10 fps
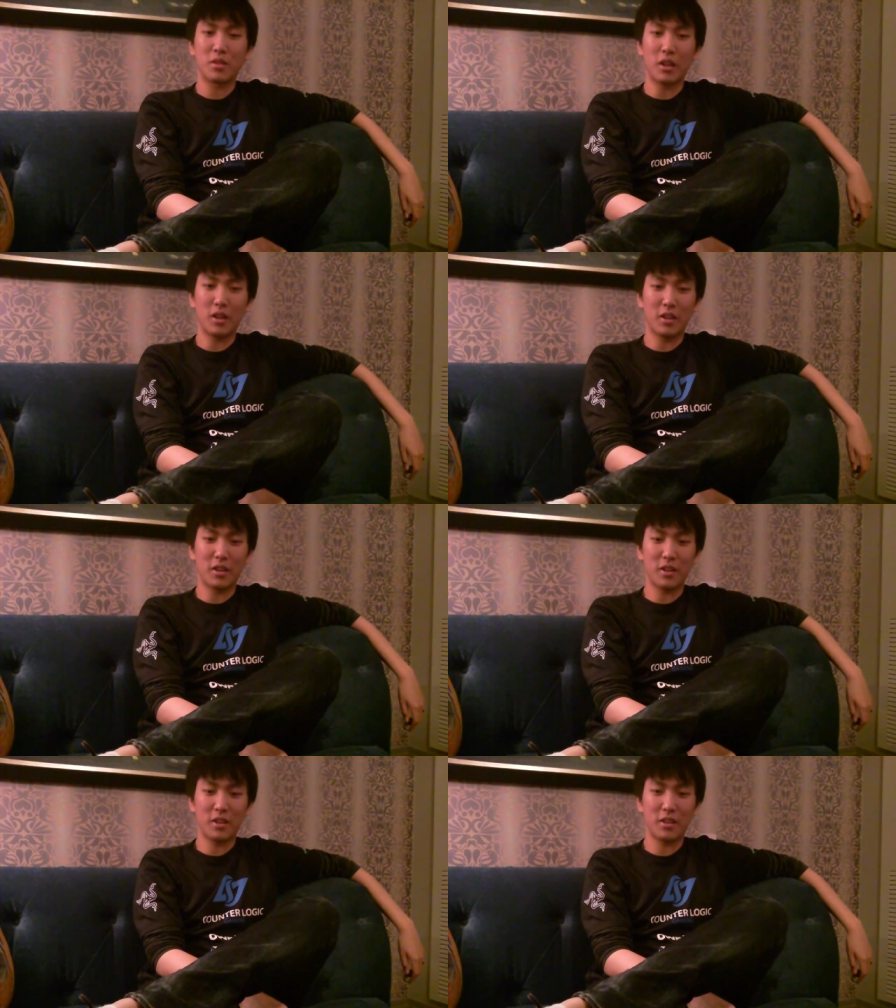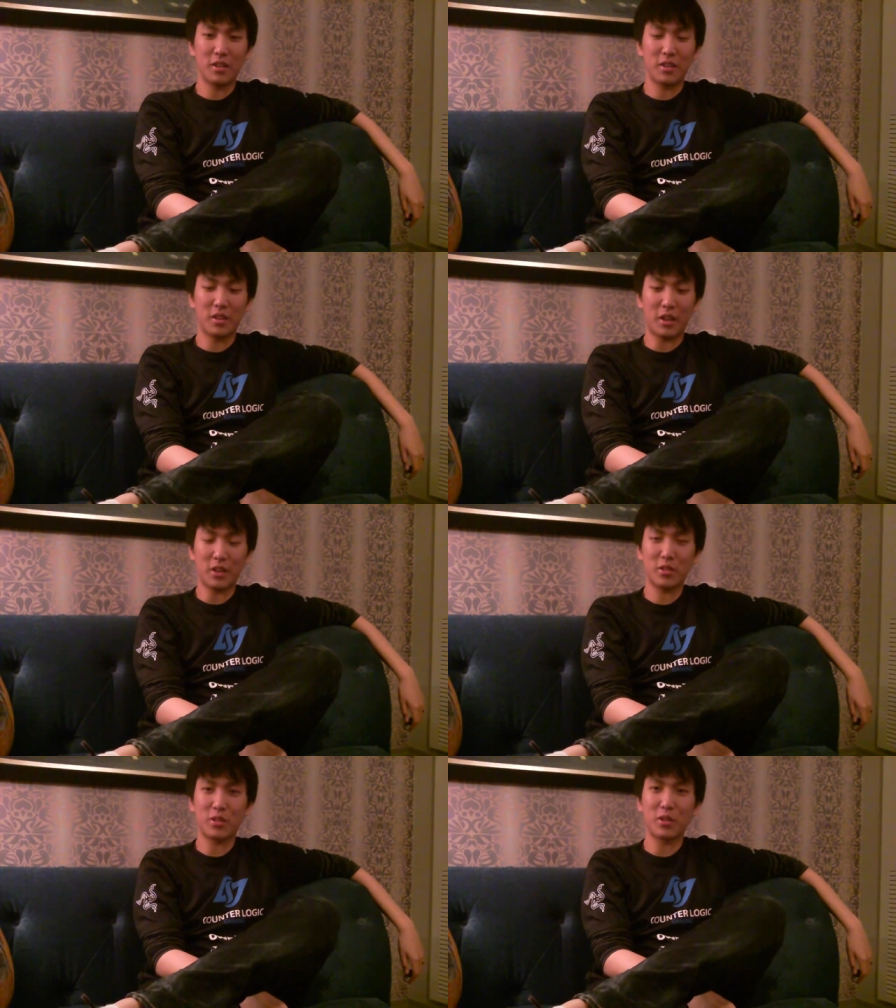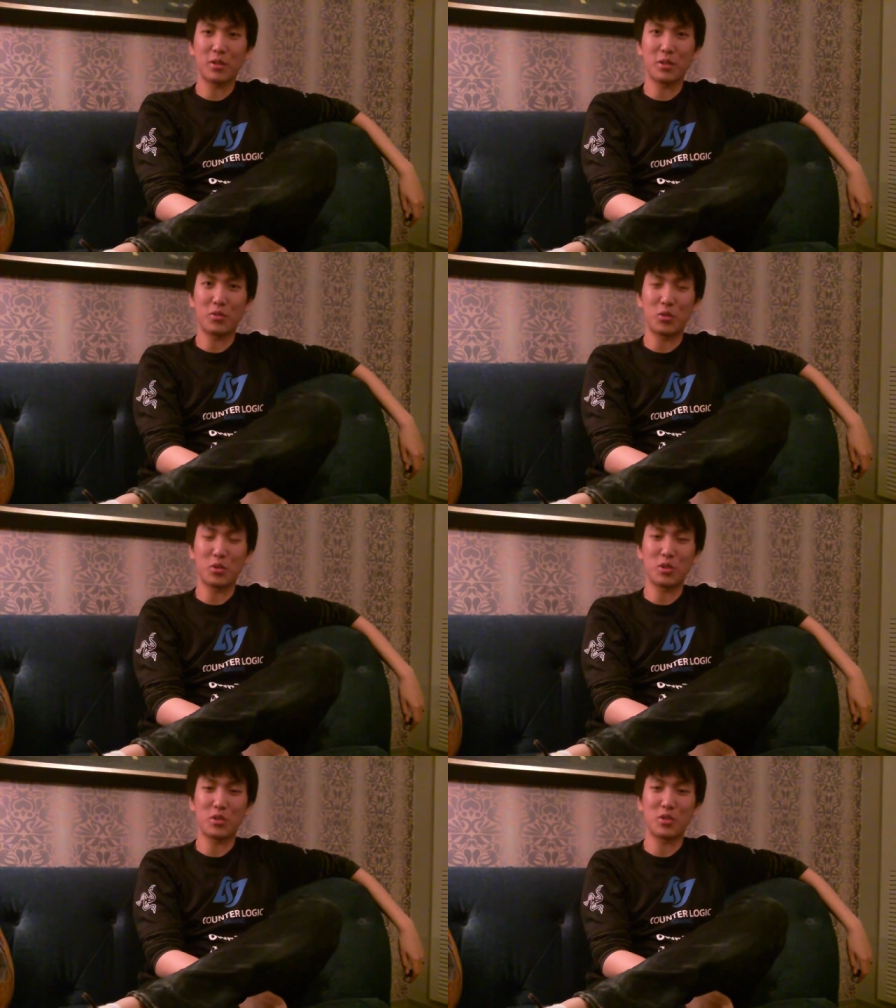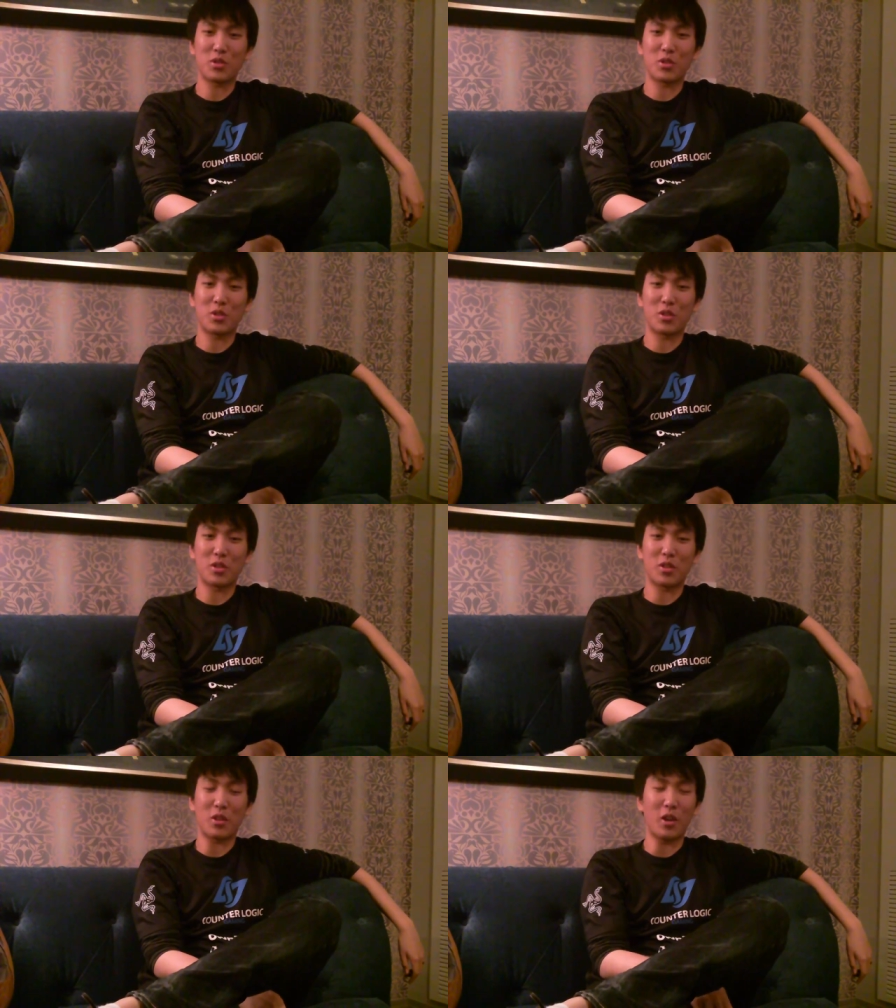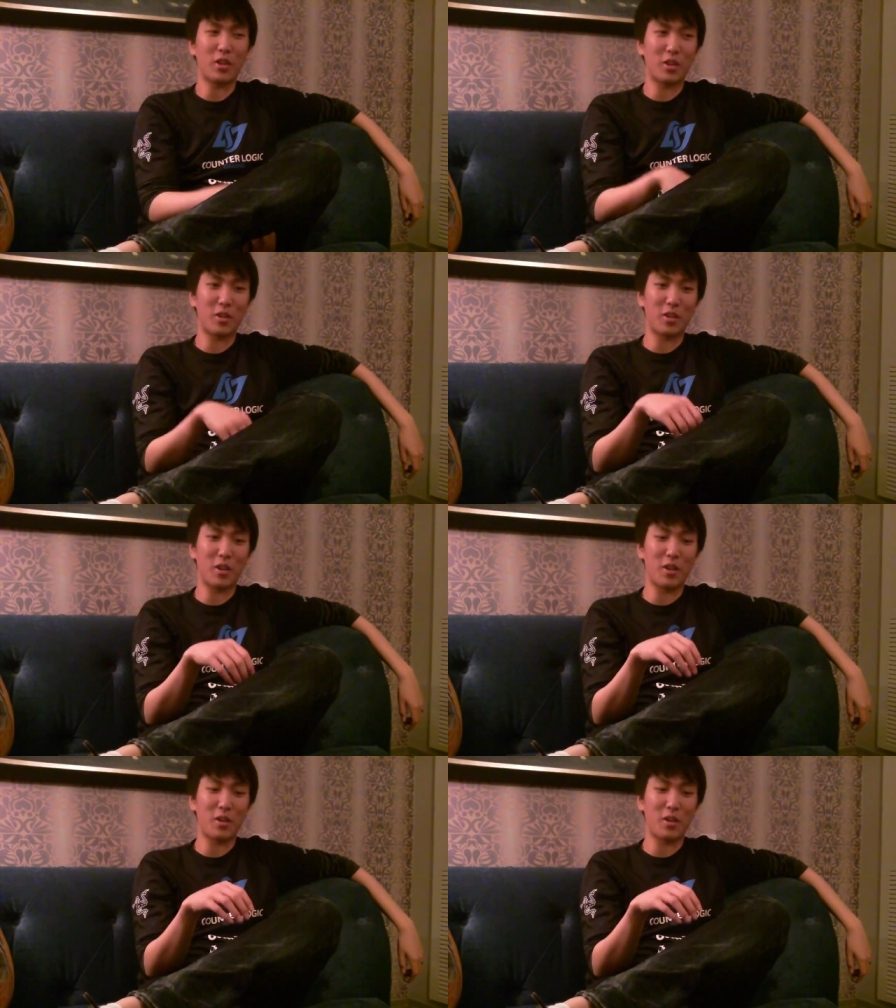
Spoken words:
I guess so. If you just talking,